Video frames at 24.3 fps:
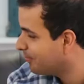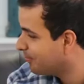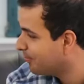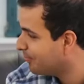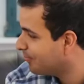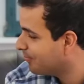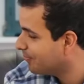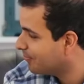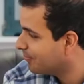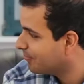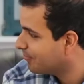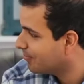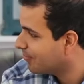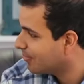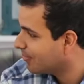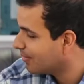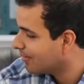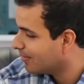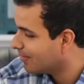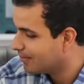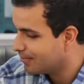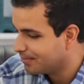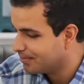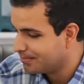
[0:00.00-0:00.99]

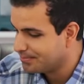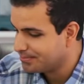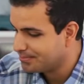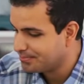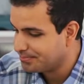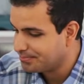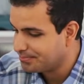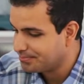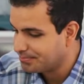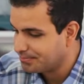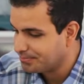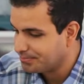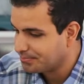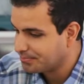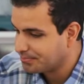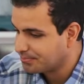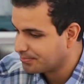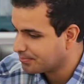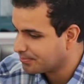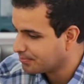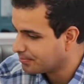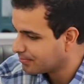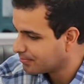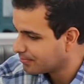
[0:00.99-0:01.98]

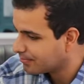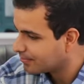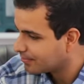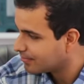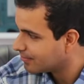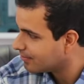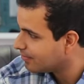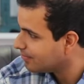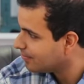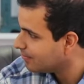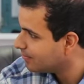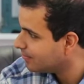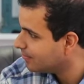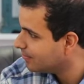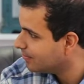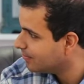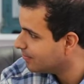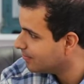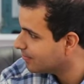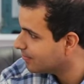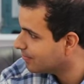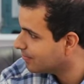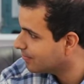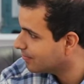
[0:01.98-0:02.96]

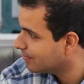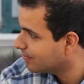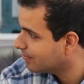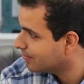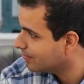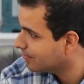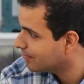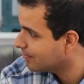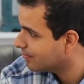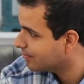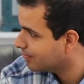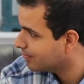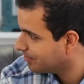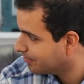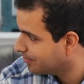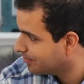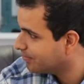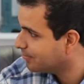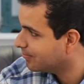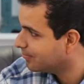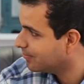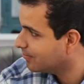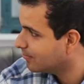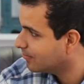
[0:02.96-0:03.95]

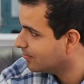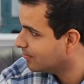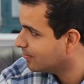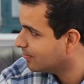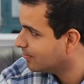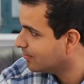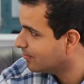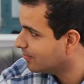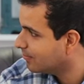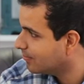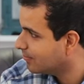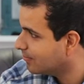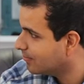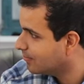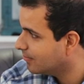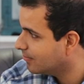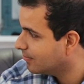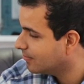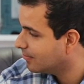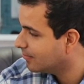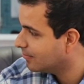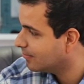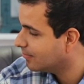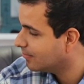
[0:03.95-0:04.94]

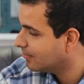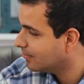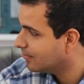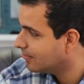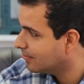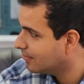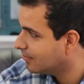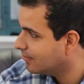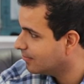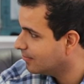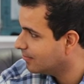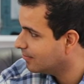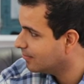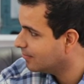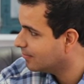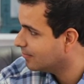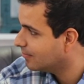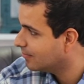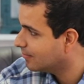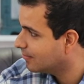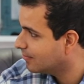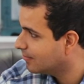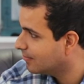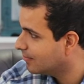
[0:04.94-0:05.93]

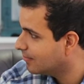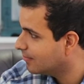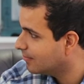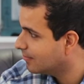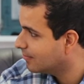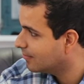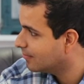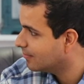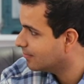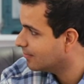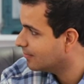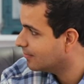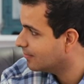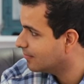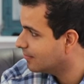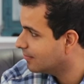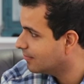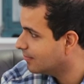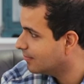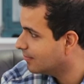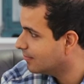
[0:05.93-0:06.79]
This person isn't speaking.